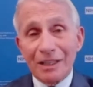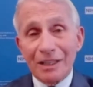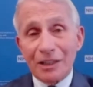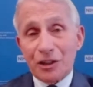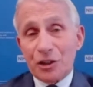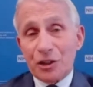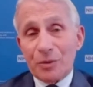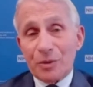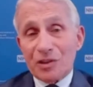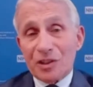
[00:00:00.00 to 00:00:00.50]

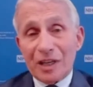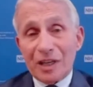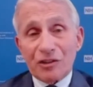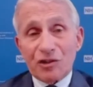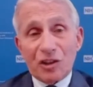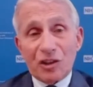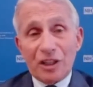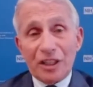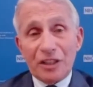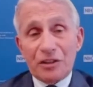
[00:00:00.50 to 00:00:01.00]
that you
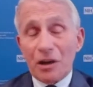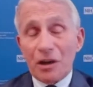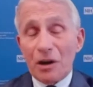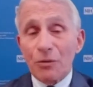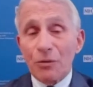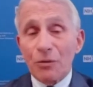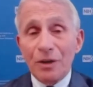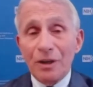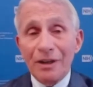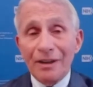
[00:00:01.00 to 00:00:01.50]
essentially
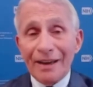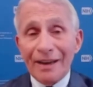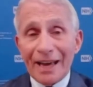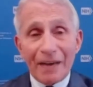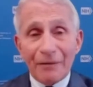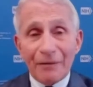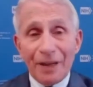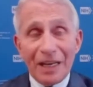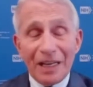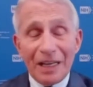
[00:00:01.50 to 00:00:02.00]
don't
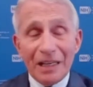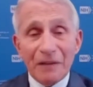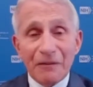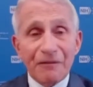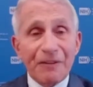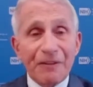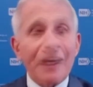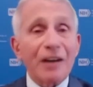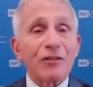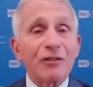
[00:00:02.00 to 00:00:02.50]
have any
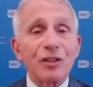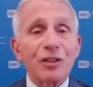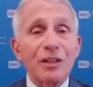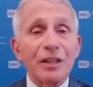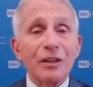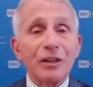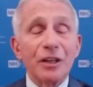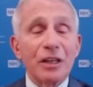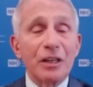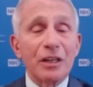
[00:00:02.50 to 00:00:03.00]
infection
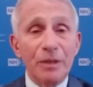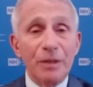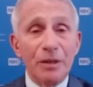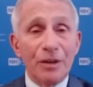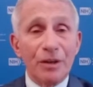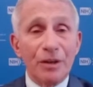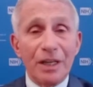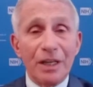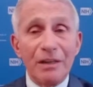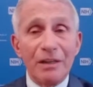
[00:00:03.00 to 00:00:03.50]
in the
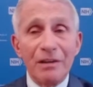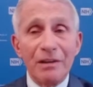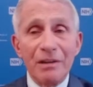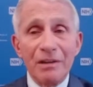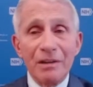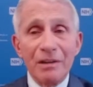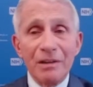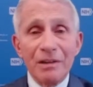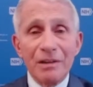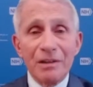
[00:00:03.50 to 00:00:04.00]
community,
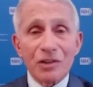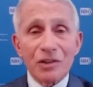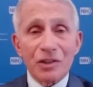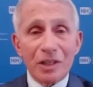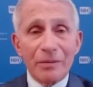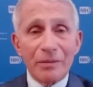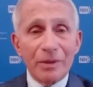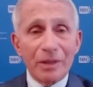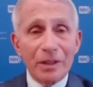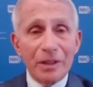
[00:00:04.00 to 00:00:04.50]

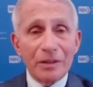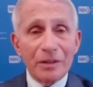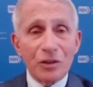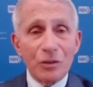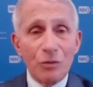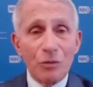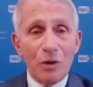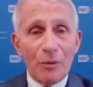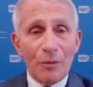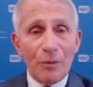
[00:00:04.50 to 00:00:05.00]
similar
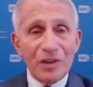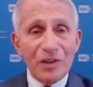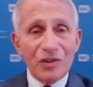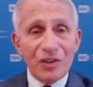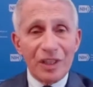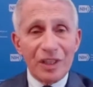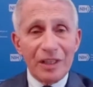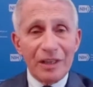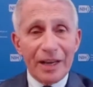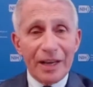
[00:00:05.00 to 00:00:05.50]
to what we
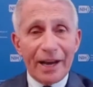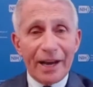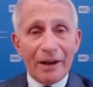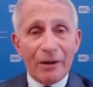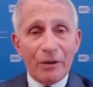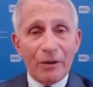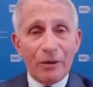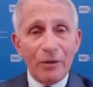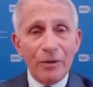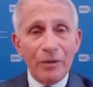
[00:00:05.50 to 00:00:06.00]
see
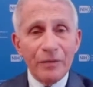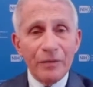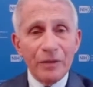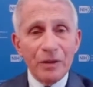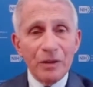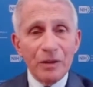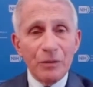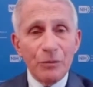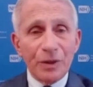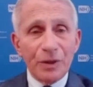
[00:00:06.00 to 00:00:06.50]
now
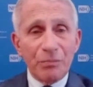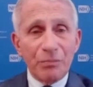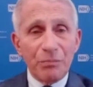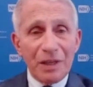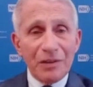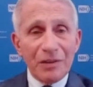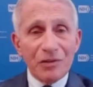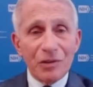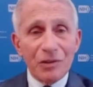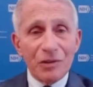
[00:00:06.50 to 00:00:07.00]
with
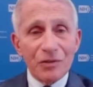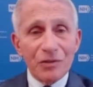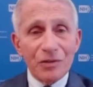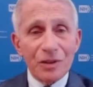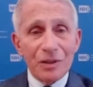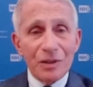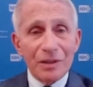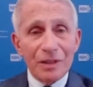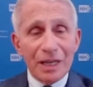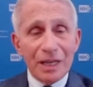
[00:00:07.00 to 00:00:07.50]

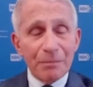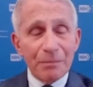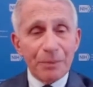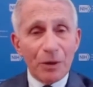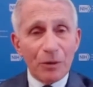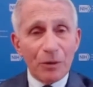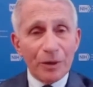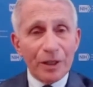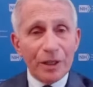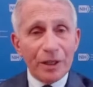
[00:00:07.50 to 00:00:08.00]
measles and
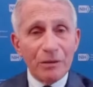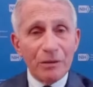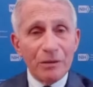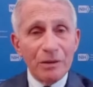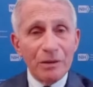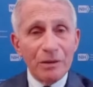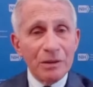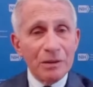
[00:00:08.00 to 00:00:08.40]
polio.